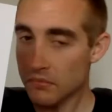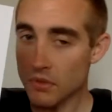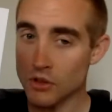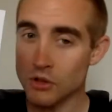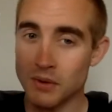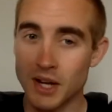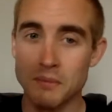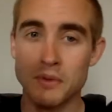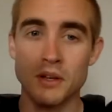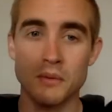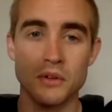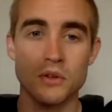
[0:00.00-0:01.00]
You might be
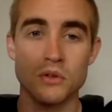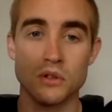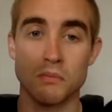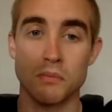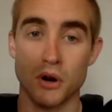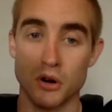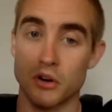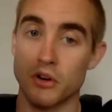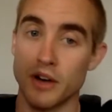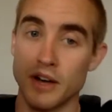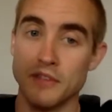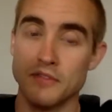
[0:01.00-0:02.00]
able to use a bar
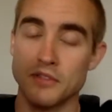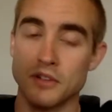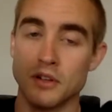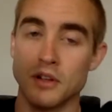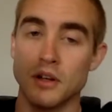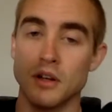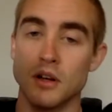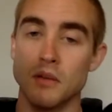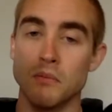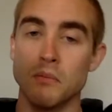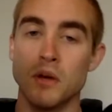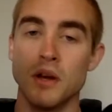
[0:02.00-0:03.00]
graph,
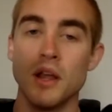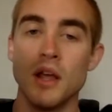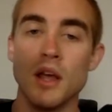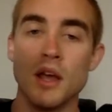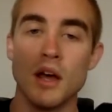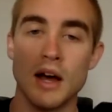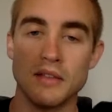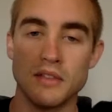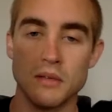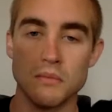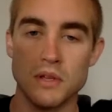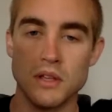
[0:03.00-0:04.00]
but I
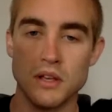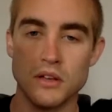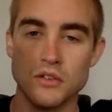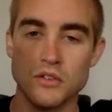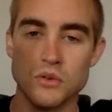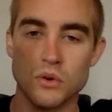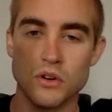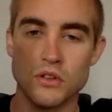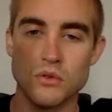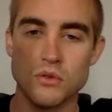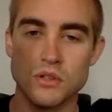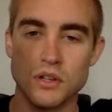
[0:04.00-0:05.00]
think because you are
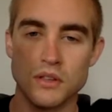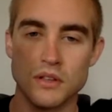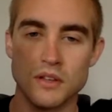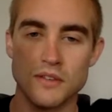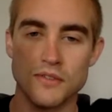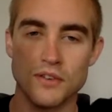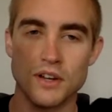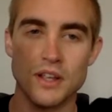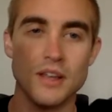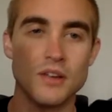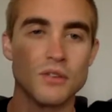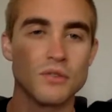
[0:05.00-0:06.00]
using the different
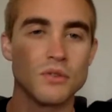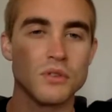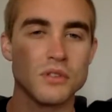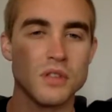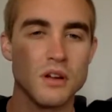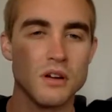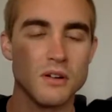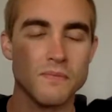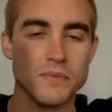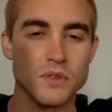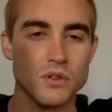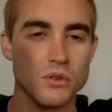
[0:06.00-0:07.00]
intervals there,
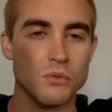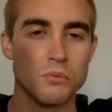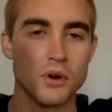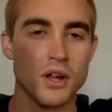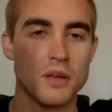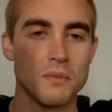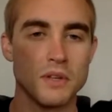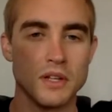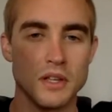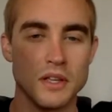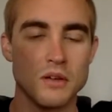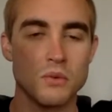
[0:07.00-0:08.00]
you break them into
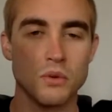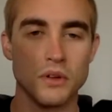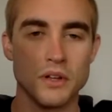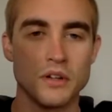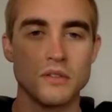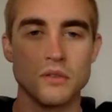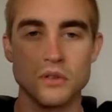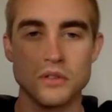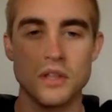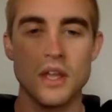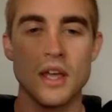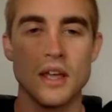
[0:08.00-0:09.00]
equal
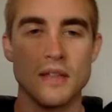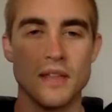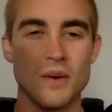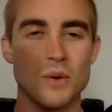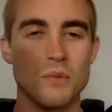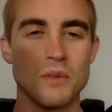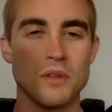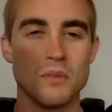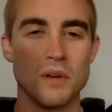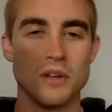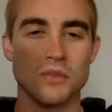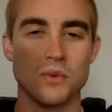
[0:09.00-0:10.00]
intervals, that would be the
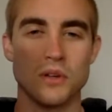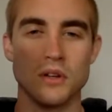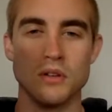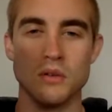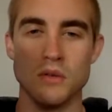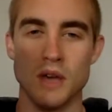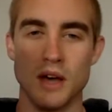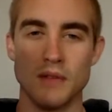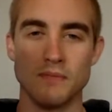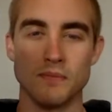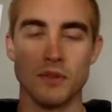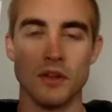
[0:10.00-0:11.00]
best way to do that.
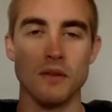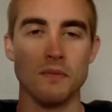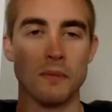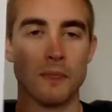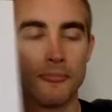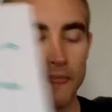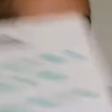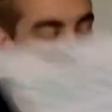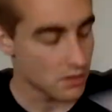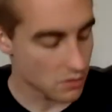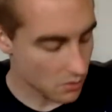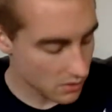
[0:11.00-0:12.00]
Okay,
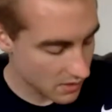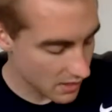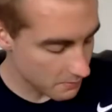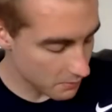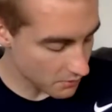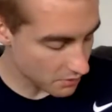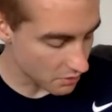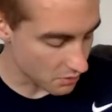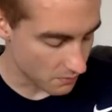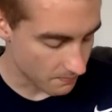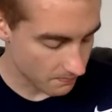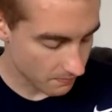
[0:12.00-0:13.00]
so example 2.